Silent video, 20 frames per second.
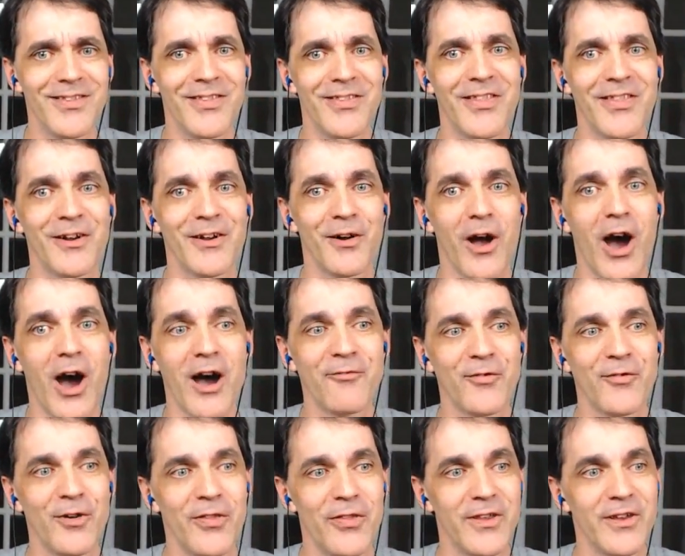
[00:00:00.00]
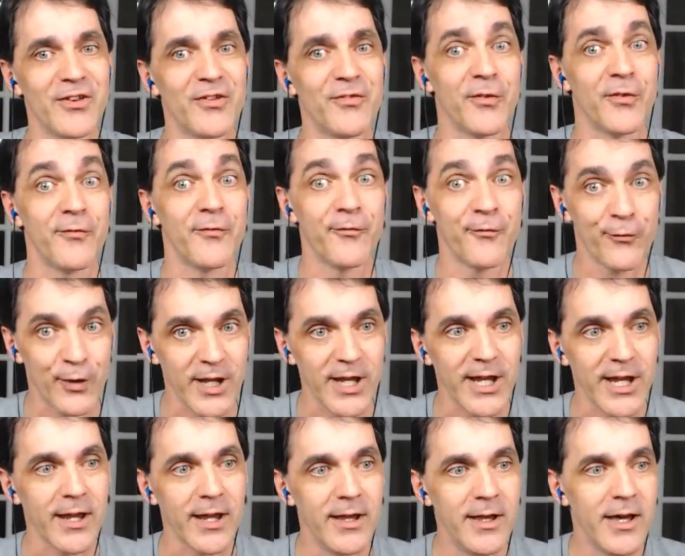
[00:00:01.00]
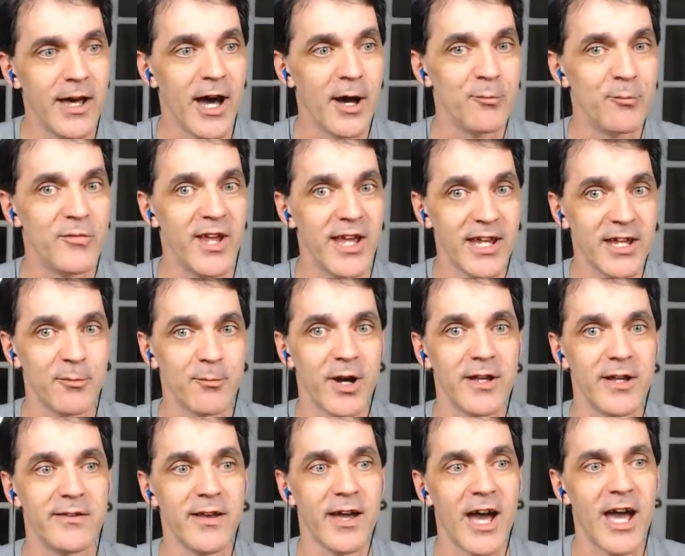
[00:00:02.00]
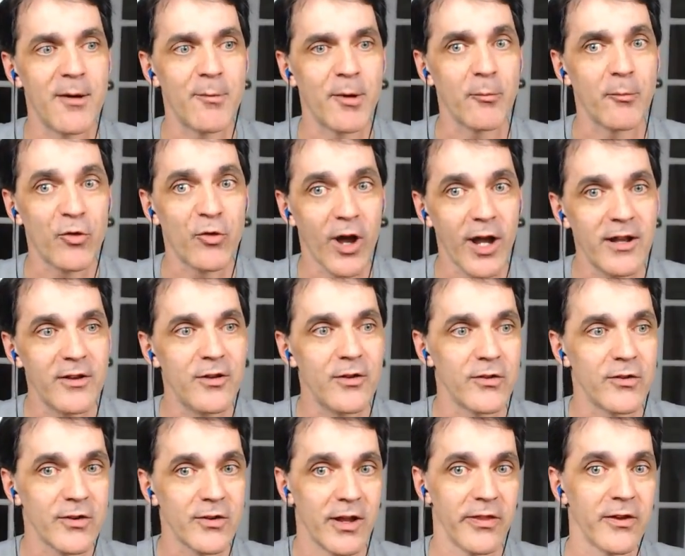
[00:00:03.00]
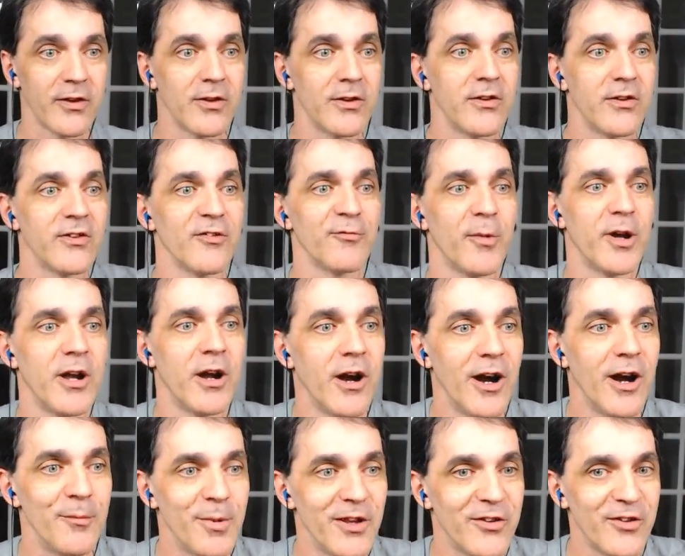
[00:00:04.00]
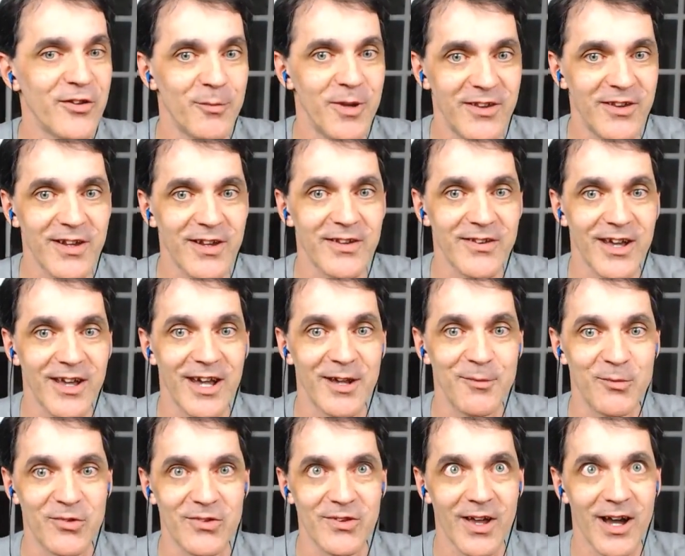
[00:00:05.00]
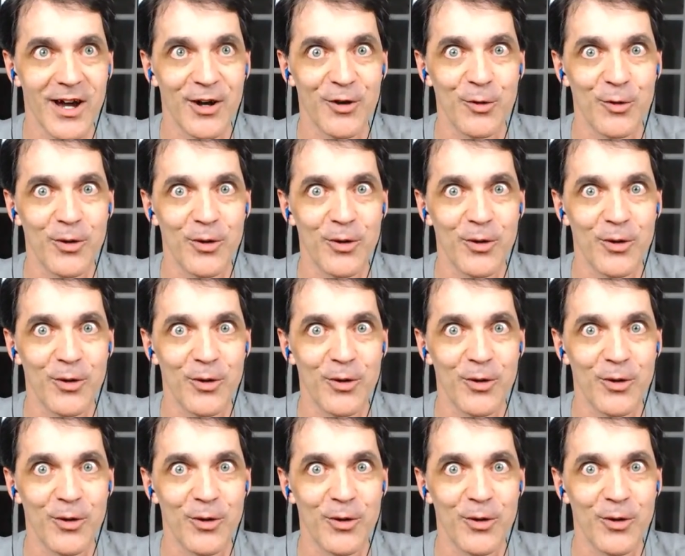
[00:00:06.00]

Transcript: They're offered this for free. I'm taking my time and I'm trying to do this out of the goodness of my heart, but it's amazing at times how,